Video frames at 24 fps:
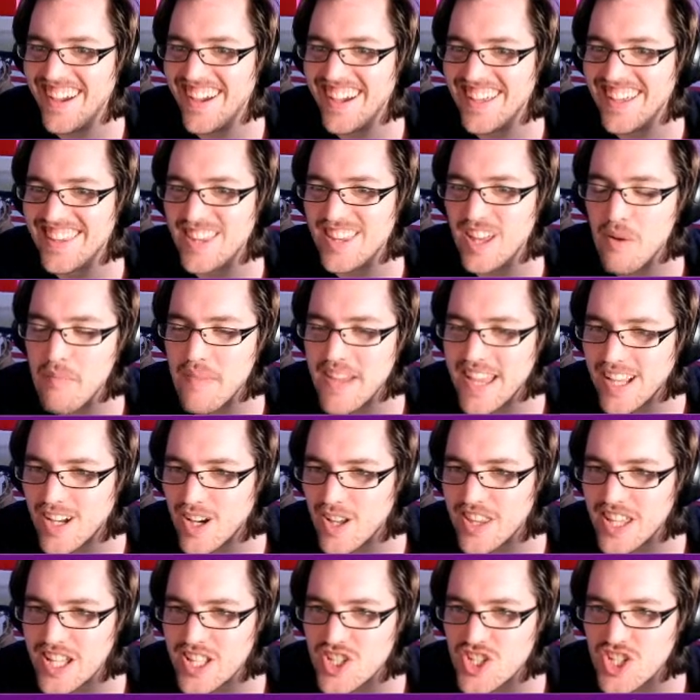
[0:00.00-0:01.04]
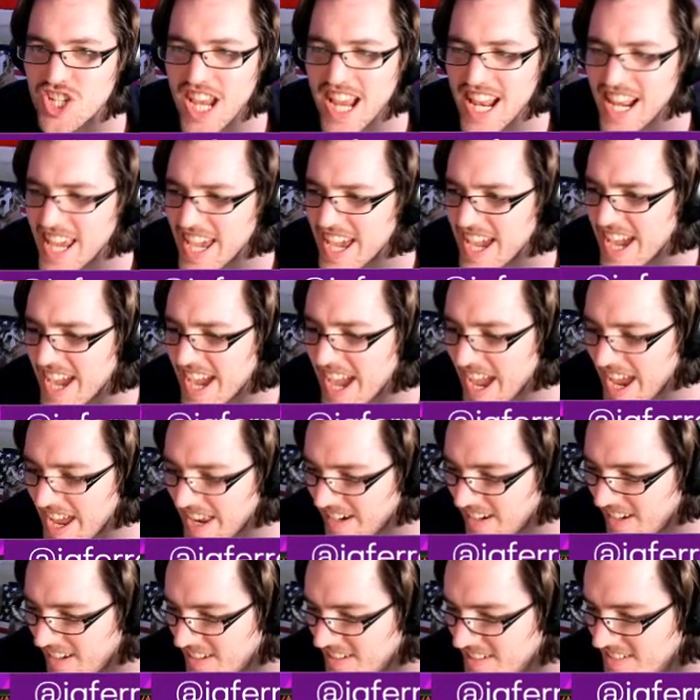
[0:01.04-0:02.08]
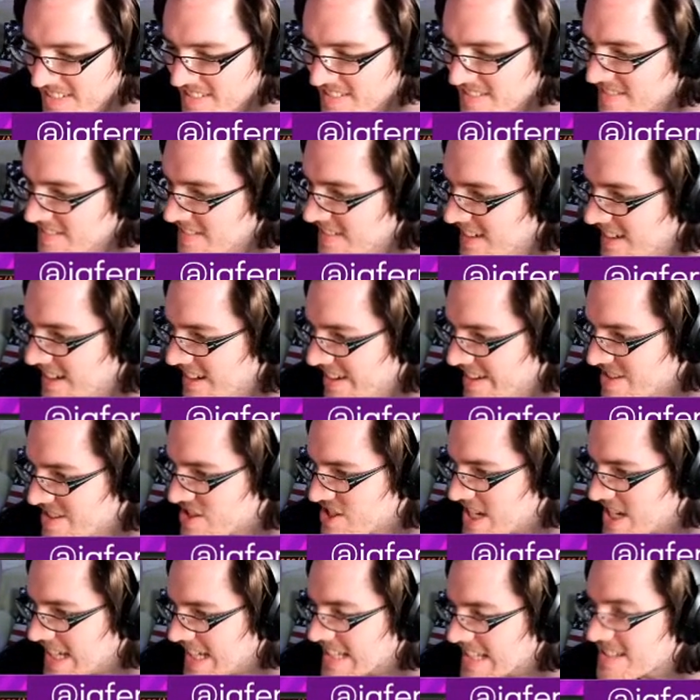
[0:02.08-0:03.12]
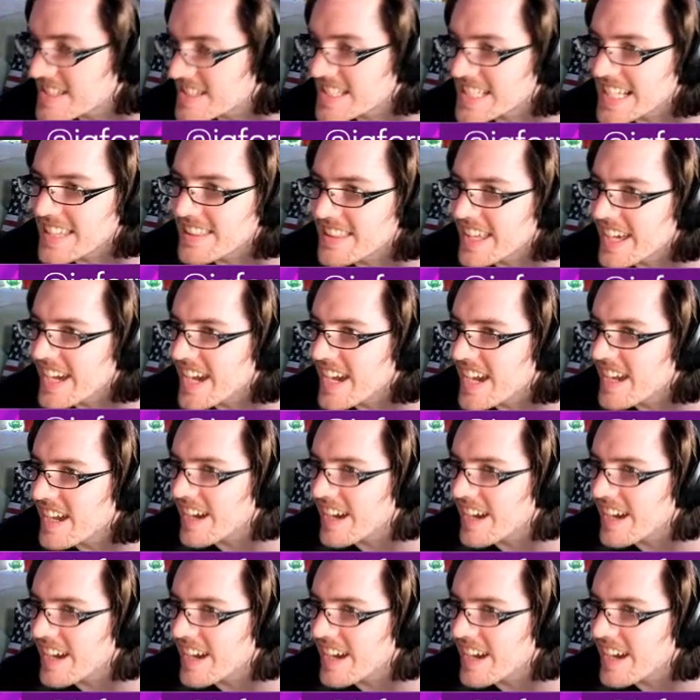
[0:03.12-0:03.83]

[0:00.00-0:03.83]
Domingo de chilling. Chilling Sunday.